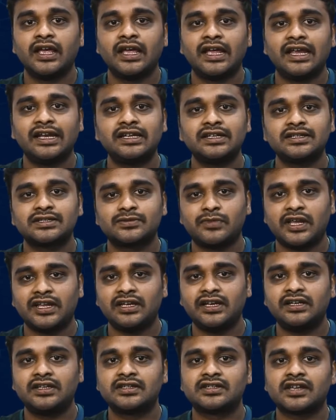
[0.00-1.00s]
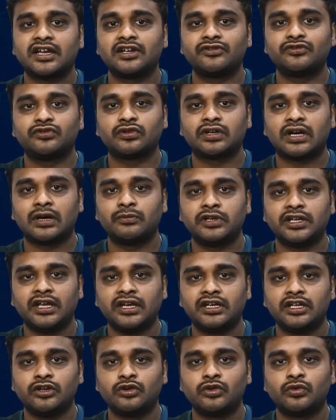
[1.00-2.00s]
It is mainly designed for
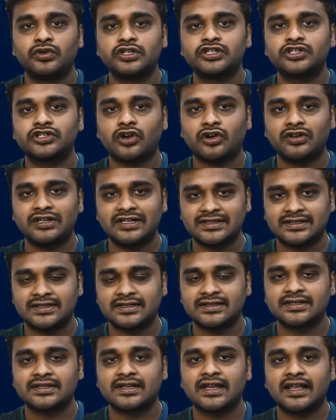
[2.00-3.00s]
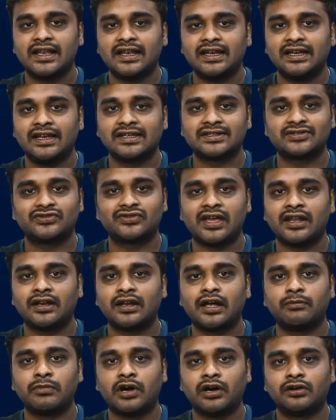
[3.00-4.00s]
communicating over short distance, less than
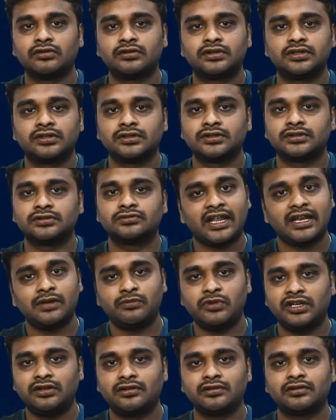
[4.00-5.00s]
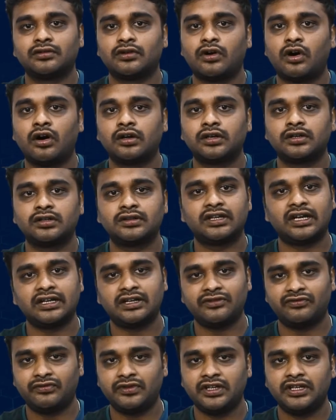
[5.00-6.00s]
about 10 meters or 30
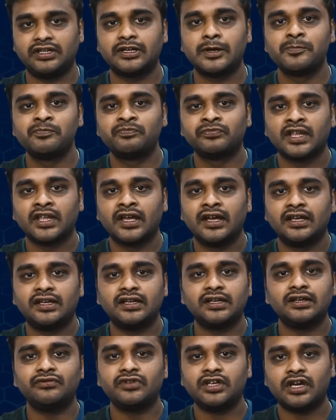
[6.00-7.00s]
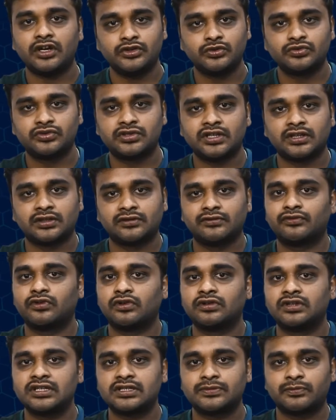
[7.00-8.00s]
feet. Here we are using for
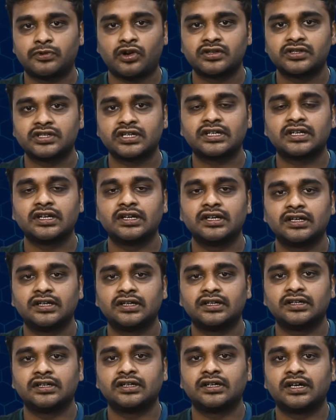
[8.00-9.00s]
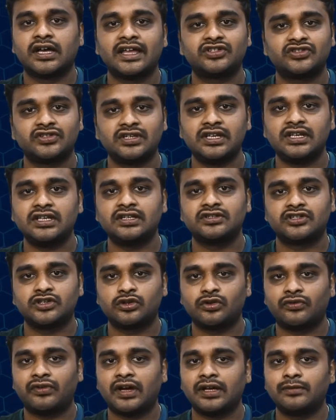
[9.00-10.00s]
this project a
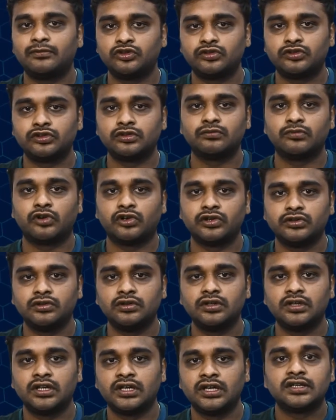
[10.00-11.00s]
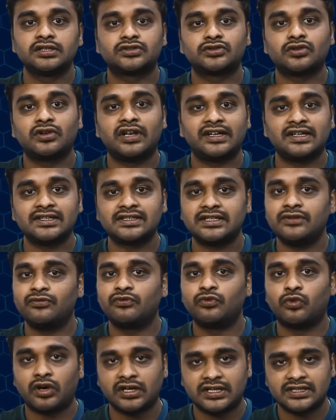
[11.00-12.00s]
HC05 Bluetooth module. So let us see
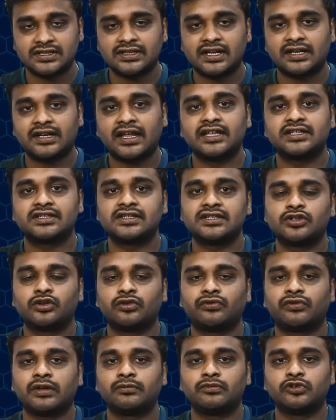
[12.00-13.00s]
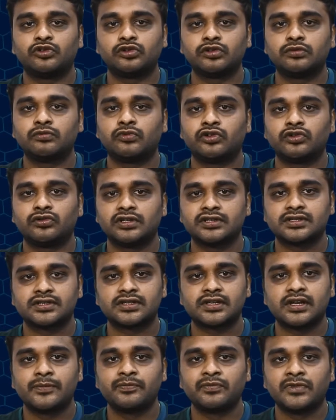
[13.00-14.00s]
what is that HC05 Bluetooth module
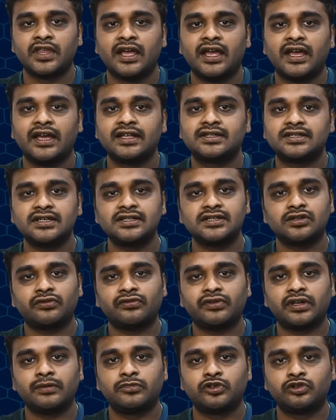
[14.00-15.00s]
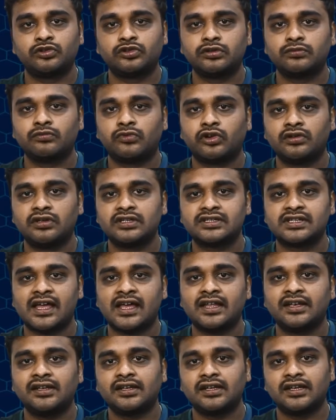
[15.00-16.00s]
is. HC05 Bluetooth module is
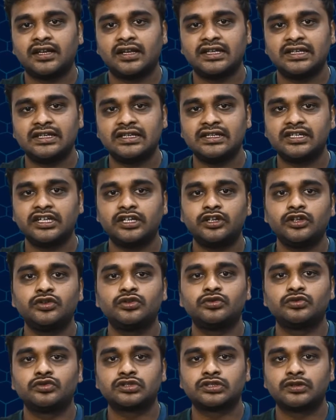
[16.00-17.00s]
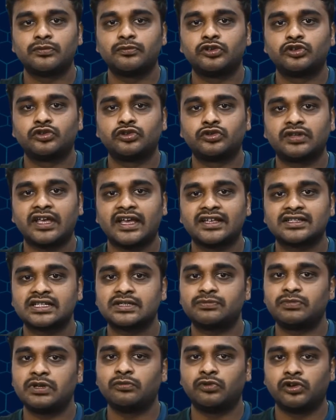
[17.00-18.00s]
an easy to use Bluetooth
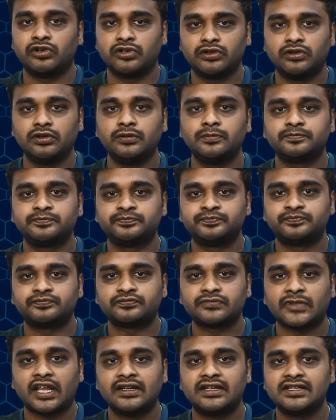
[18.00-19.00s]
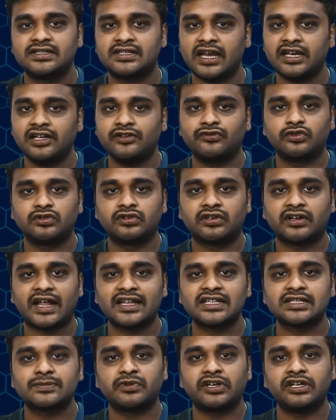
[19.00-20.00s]
SSP module designed for
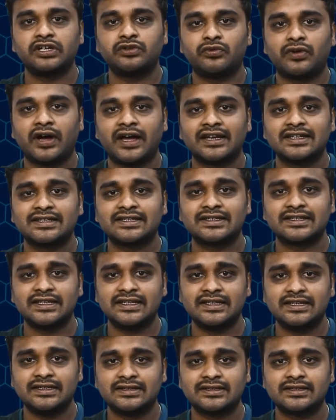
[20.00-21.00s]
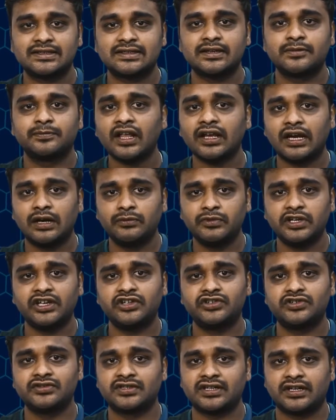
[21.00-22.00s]
transparent wireless series
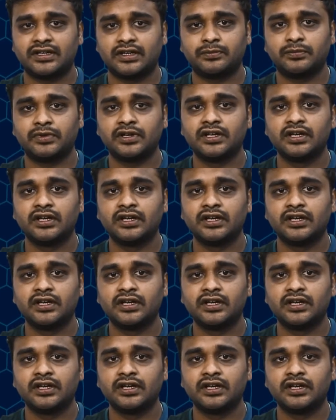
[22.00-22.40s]
communication setup.